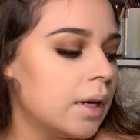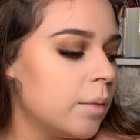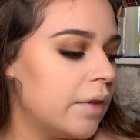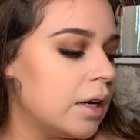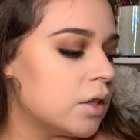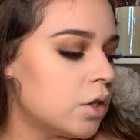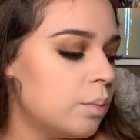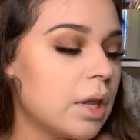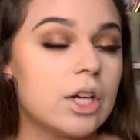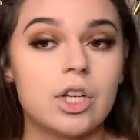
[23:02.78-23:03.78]
move into
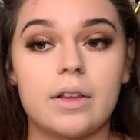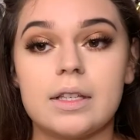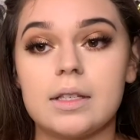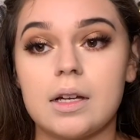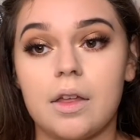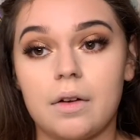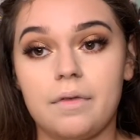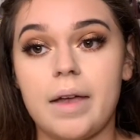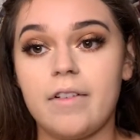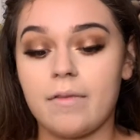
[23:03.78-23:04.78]
blush, and this is another
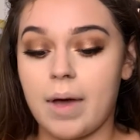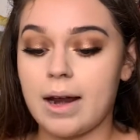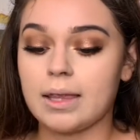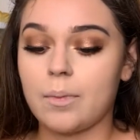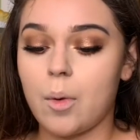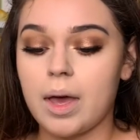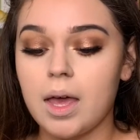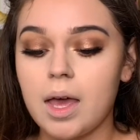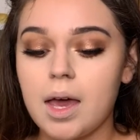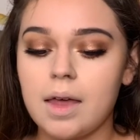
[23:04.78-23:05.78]
favorite of mine at the moment.
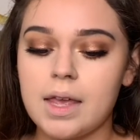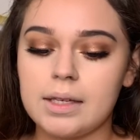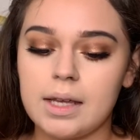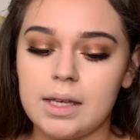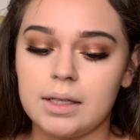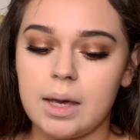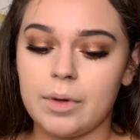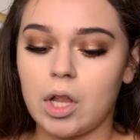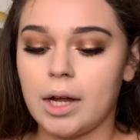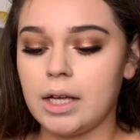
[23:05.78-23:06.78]
This is the
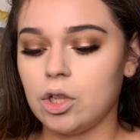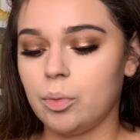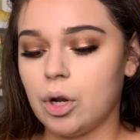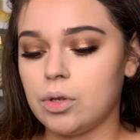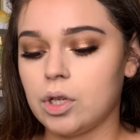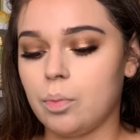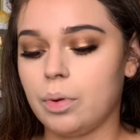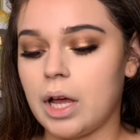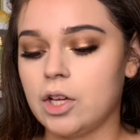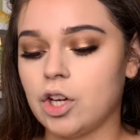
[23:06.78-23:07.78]
Milani Luminoso
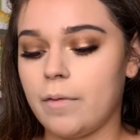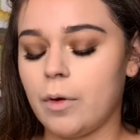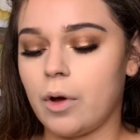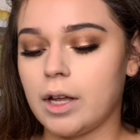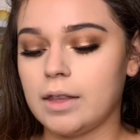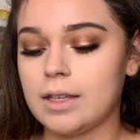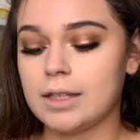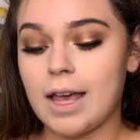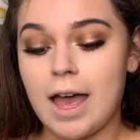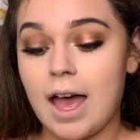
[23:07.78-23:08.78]
Blush. I've been wanting
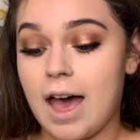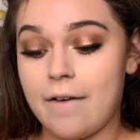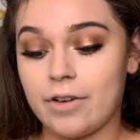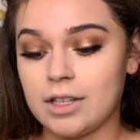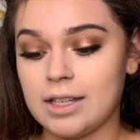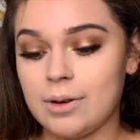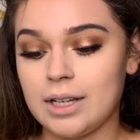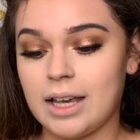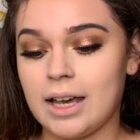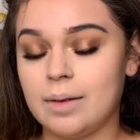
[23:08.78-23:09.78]
this ever since I was a
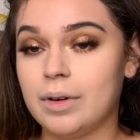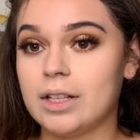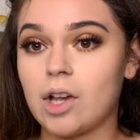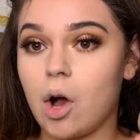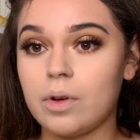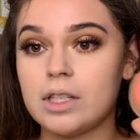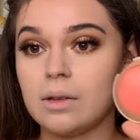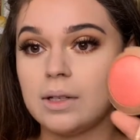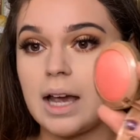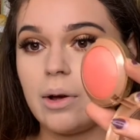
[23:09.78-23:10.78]
kid, but it's always
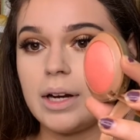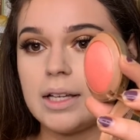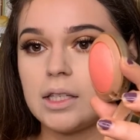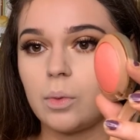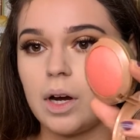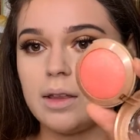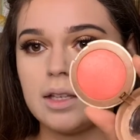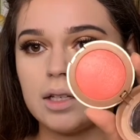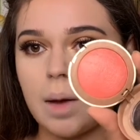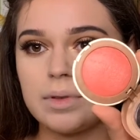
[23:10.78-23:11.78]
sold out, and I swear they
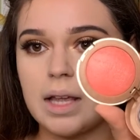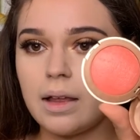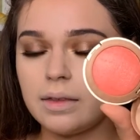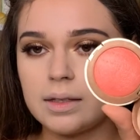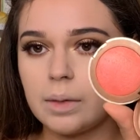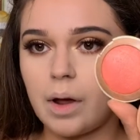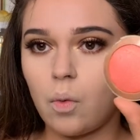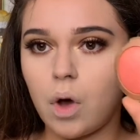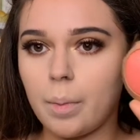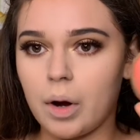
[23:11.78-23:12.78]
stopped selling this in my
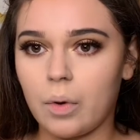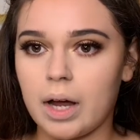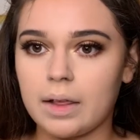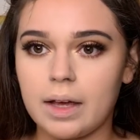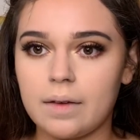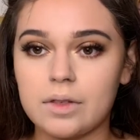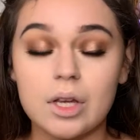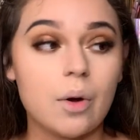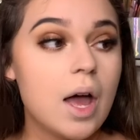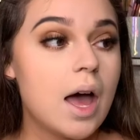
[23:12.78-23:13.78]
Walmart where I live.
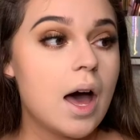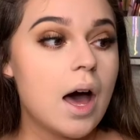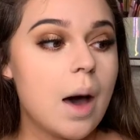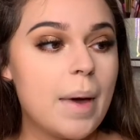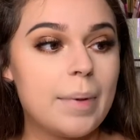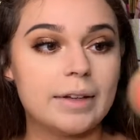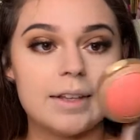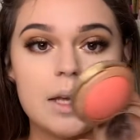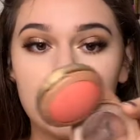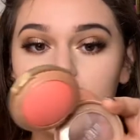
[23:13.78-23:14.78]
So I picked
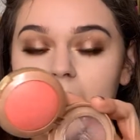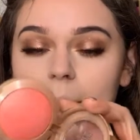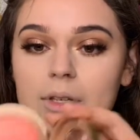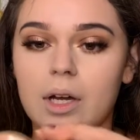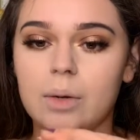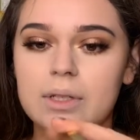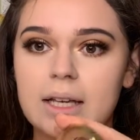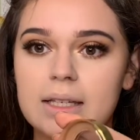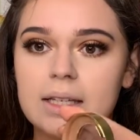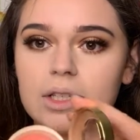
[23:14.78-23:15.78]
this up on Amazon. It was like
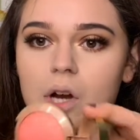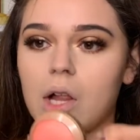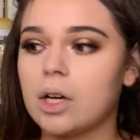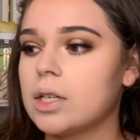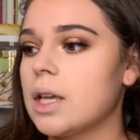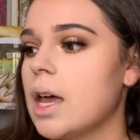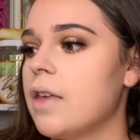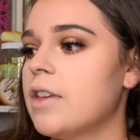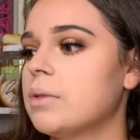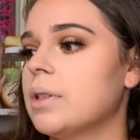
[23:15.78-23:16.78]
$6.
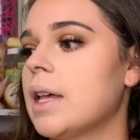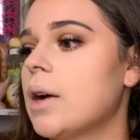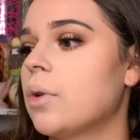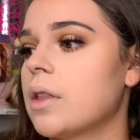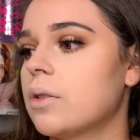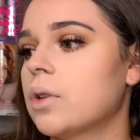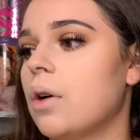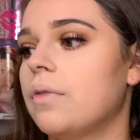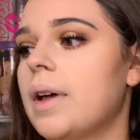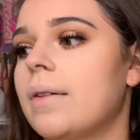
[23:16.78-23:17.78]
This was like one of those
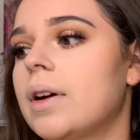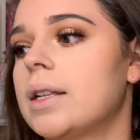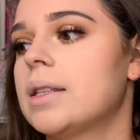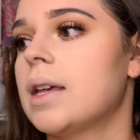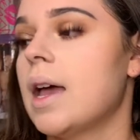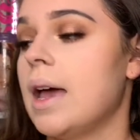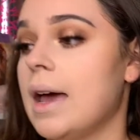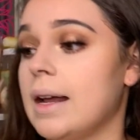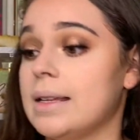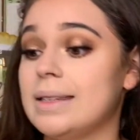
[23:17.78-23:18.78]
cult favorites,
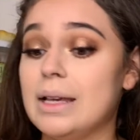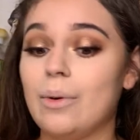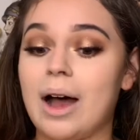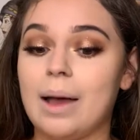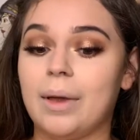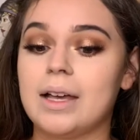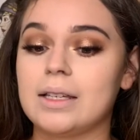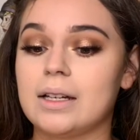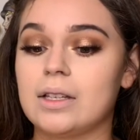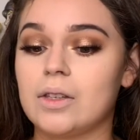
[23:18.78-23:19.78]
and I see why, because
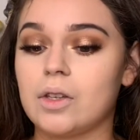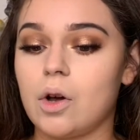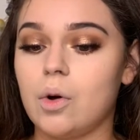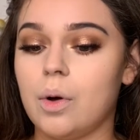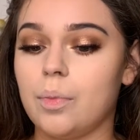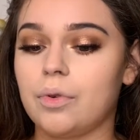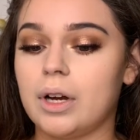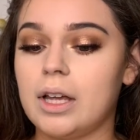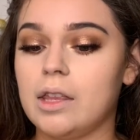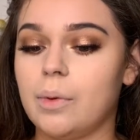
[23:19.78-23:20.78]
it is so
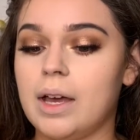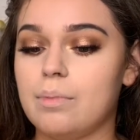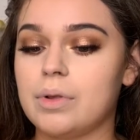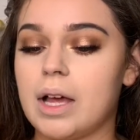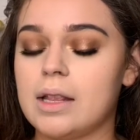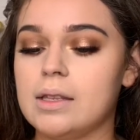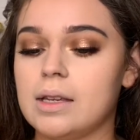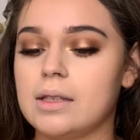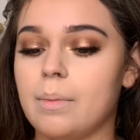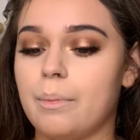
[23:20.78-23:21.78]
pretty. The way it blends
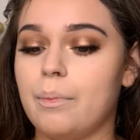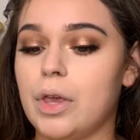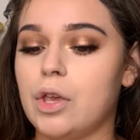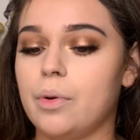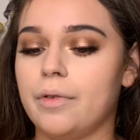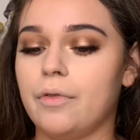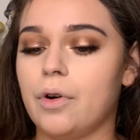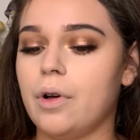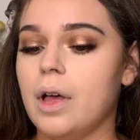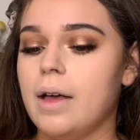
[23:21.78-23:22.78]
is
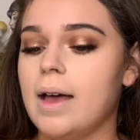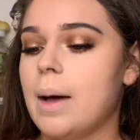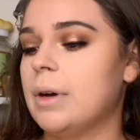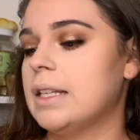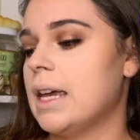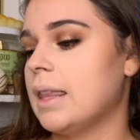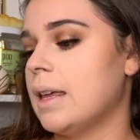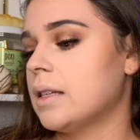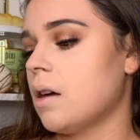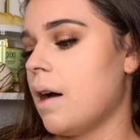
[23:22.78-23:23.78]
beautiful. I'm going to take
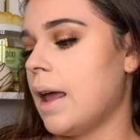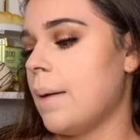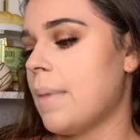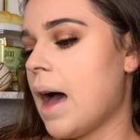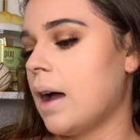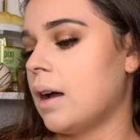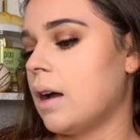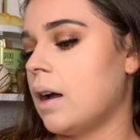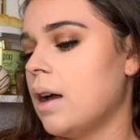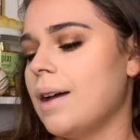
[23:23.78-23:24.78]
this on a
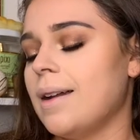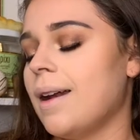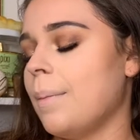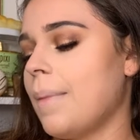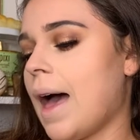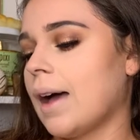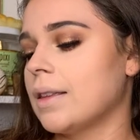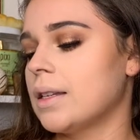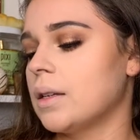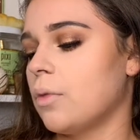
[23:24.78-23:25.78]
MAC, not a MAC,
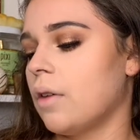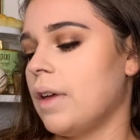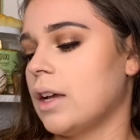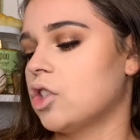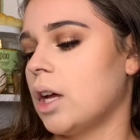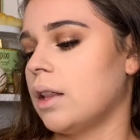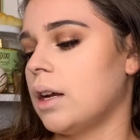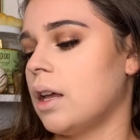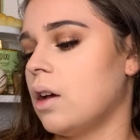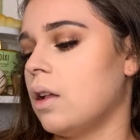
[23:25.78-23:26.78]
this is a Morphe X
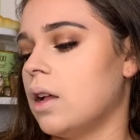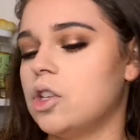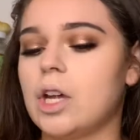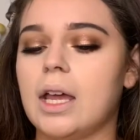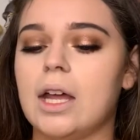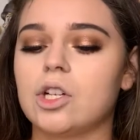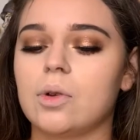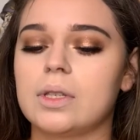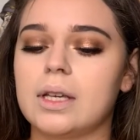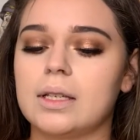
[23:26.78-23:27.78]
Jaclyn Hill
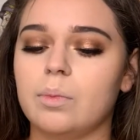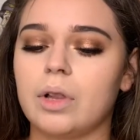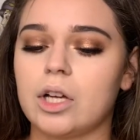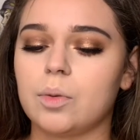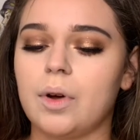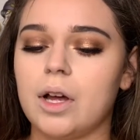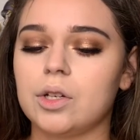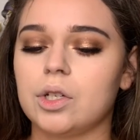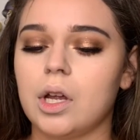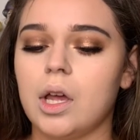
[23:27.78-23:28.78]
JH06 blush brush.